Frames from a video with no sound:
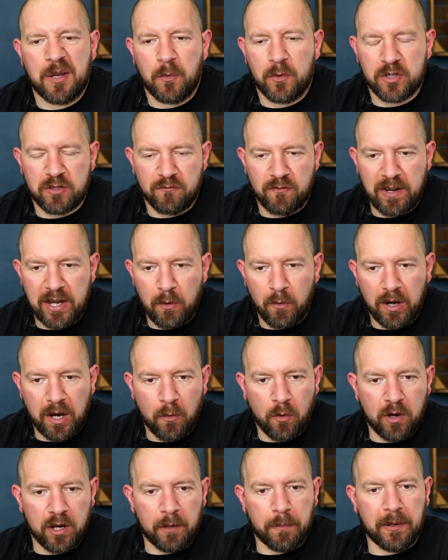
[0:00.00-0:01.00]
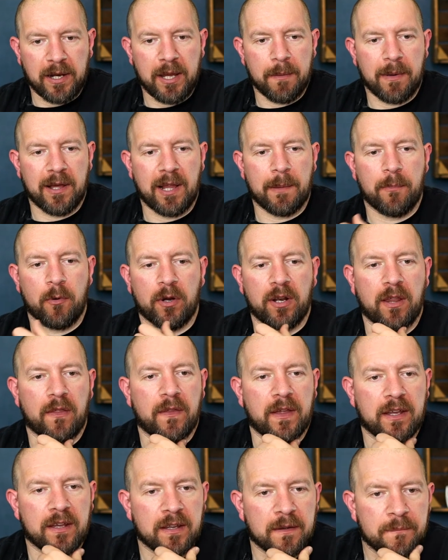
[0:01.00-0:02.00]
it wasn't really what I wanted to play by that point, I
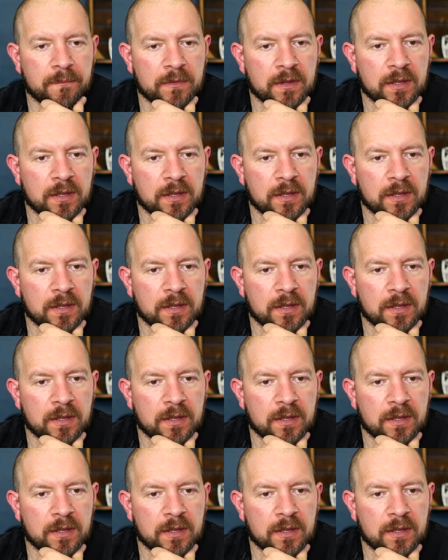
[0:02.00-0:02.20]
think.